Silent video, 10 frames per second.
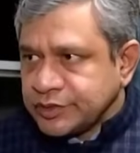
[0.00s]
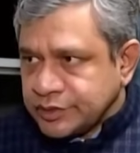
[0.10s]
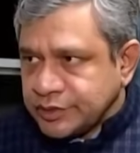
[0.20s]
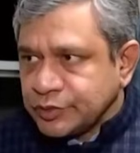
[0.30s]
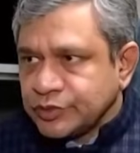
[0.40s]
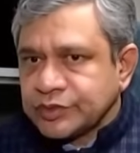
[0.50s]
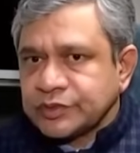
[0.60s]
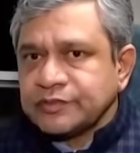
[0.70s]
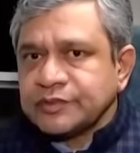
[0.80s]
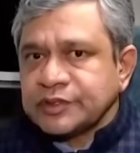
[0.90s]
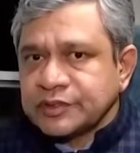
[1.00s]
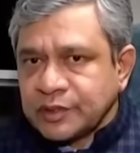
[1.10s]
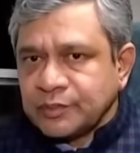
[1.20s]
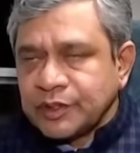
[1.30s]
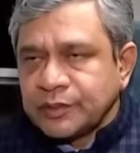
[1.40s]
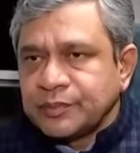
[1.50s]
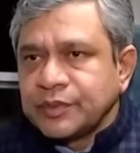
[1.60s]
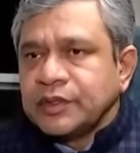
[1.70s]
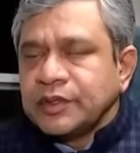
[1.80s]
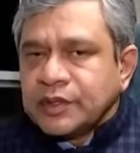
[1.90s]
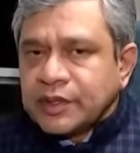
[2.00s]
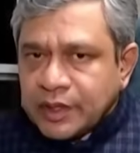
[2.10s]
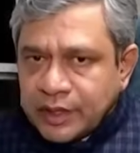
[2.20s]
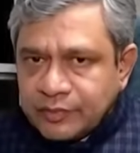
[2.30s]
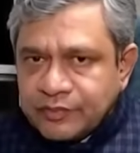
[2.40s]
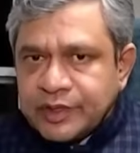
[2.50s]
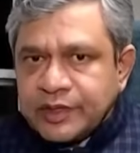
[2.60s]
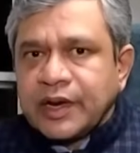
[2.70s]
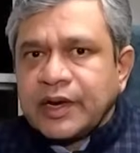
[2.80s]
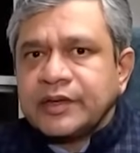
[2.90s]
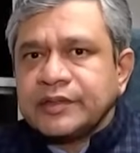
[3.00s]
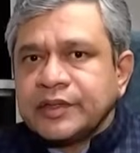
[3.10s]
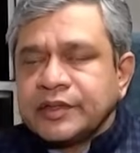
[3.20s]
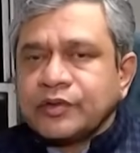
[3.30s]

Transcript: institutions which has come up, and I'm very glad that